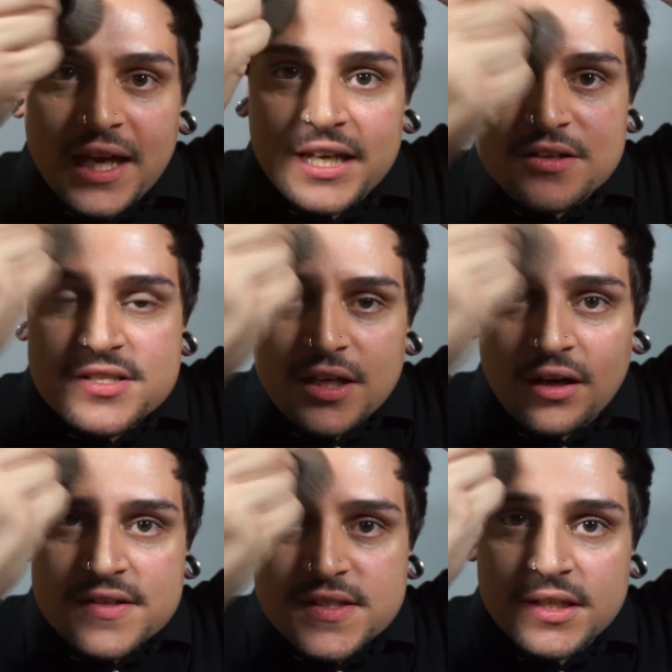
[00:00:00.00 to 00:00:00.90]
I usually
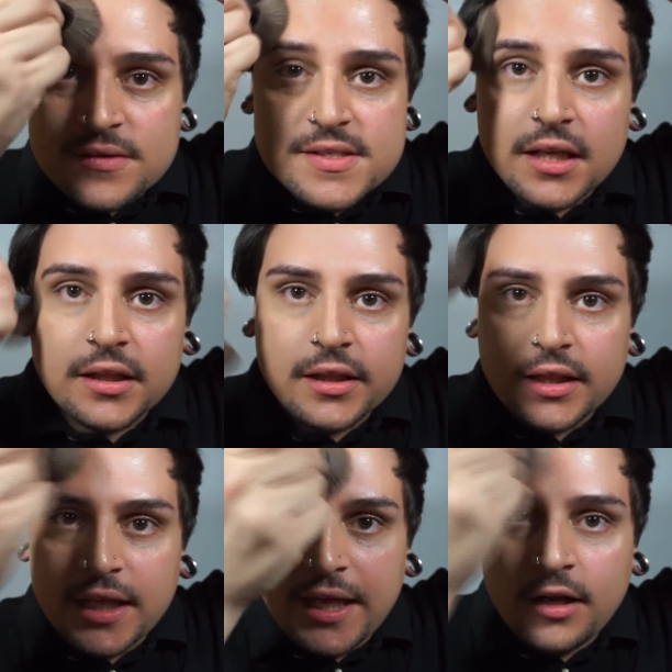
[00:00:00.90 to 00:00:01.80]
also use a
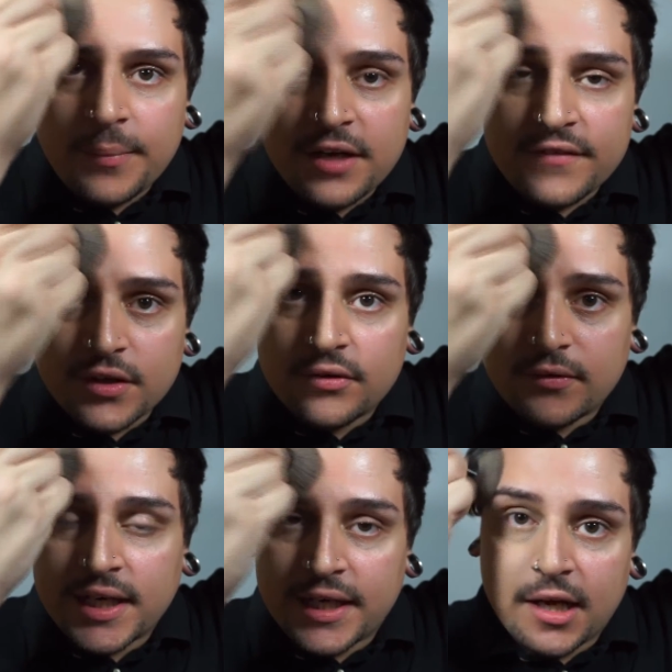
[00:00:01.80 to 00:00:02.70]
little bit of the
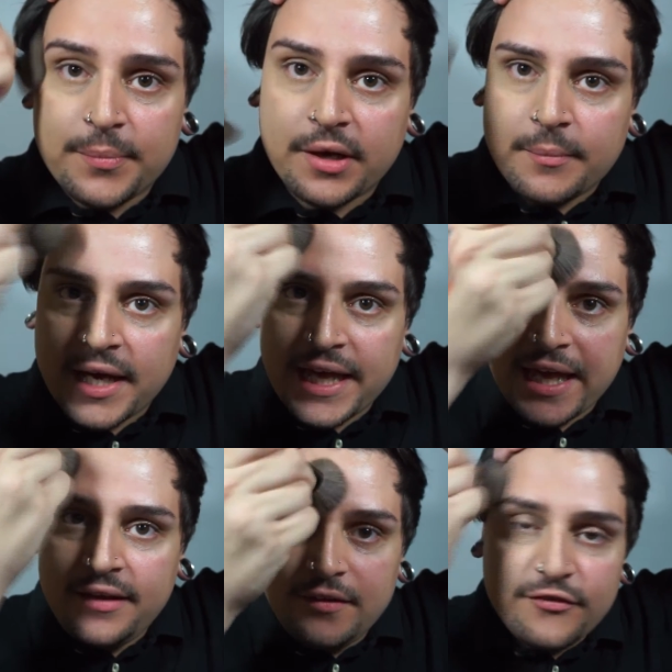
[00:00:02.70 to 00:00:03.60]
green up on my
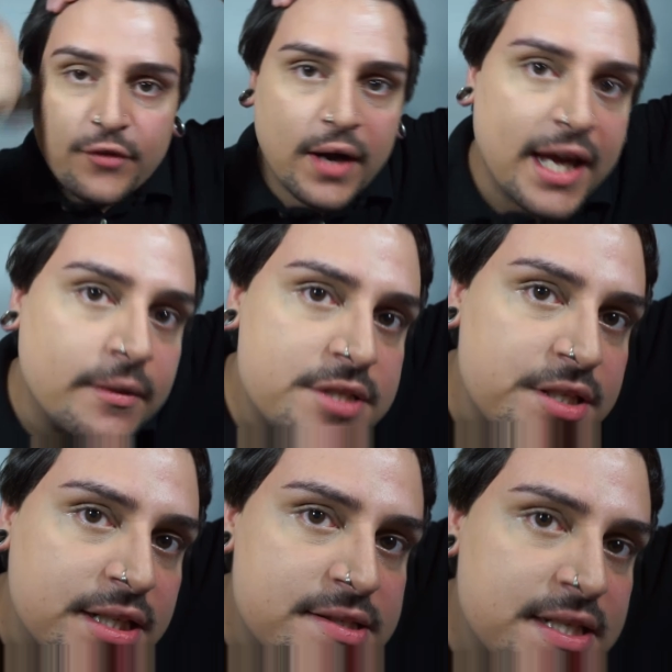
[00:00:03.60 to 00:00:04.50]
forehead, which
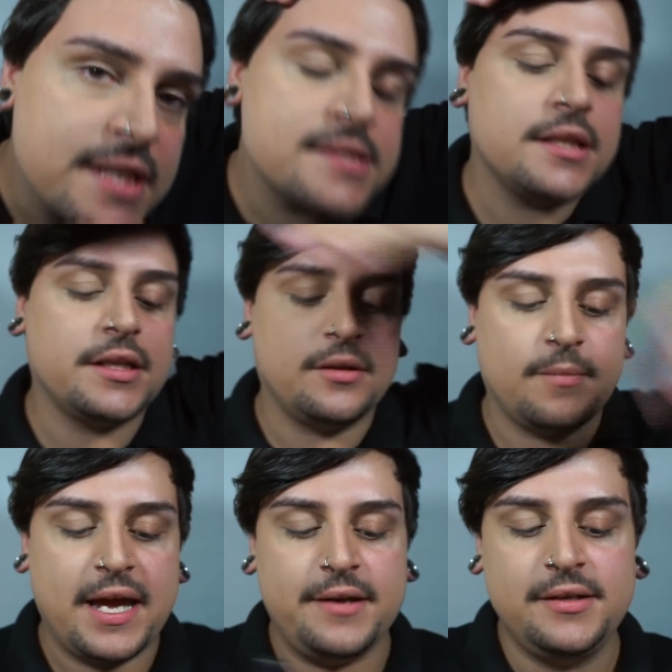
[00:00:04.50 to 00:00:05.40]
you can see is a little
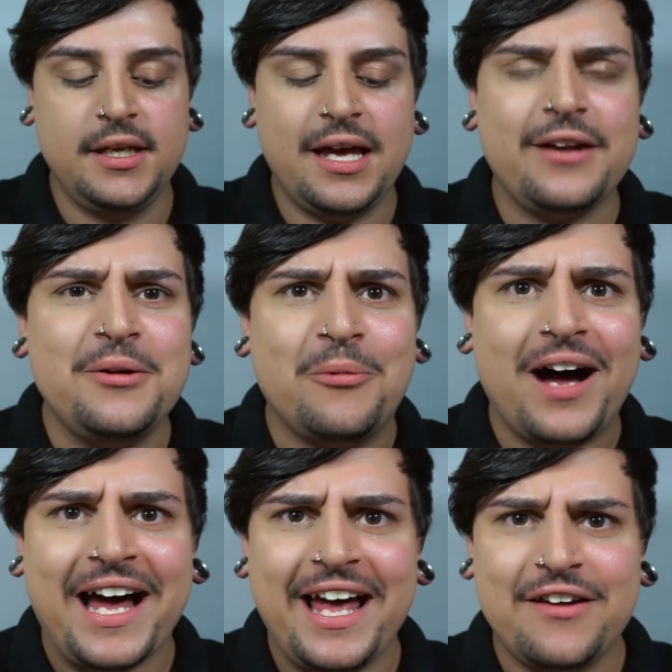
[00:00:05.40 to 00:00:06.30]
red. I don't know
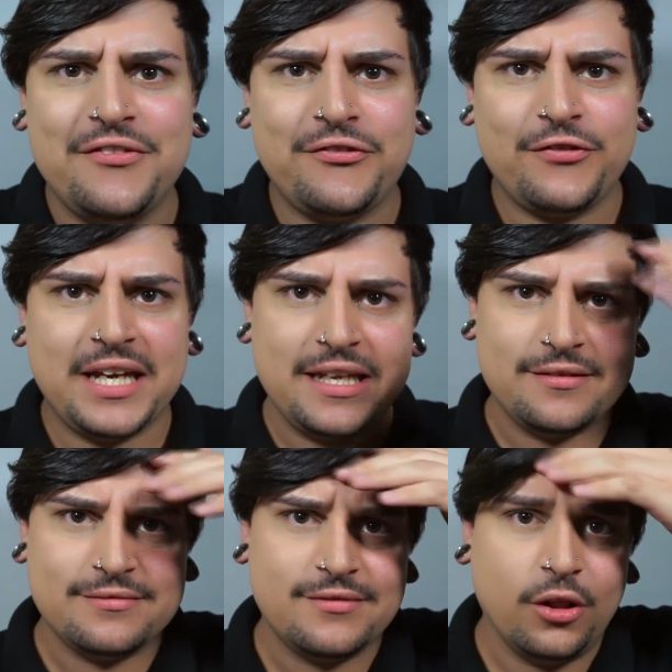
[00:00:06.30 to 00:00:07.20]
why. I have
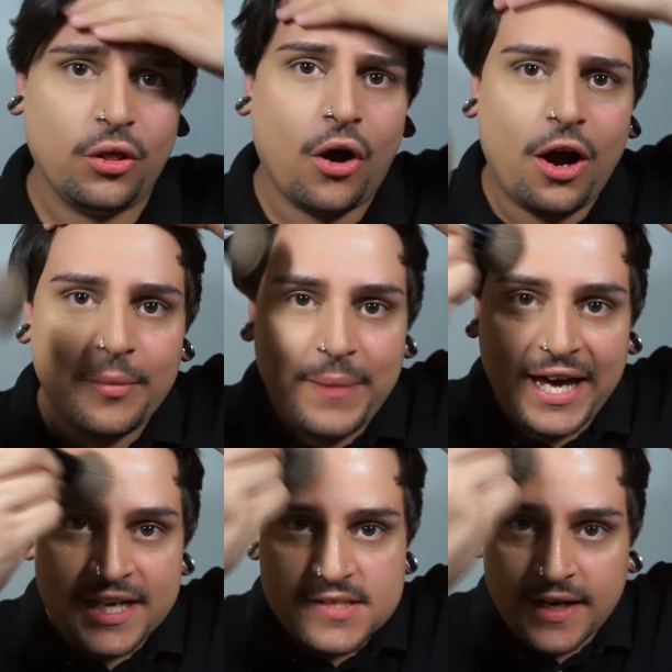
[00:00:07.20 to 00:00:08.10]
freaking long
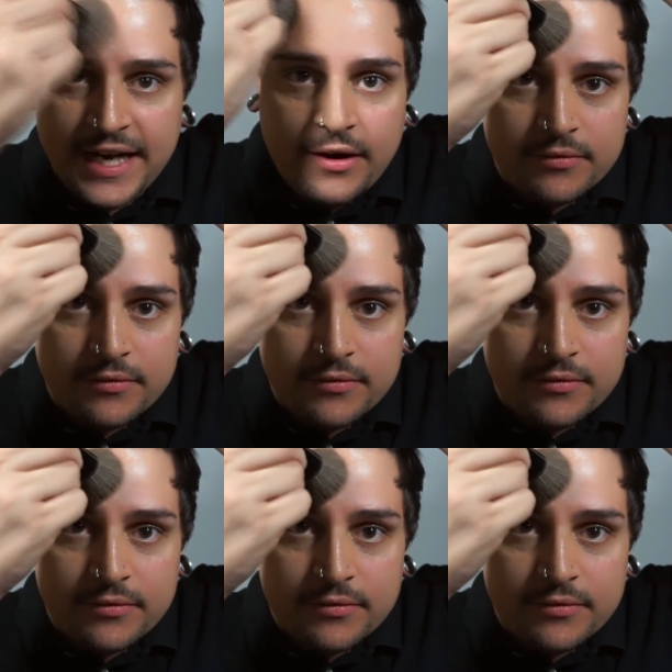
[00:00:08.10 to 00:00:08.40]
bangs right now.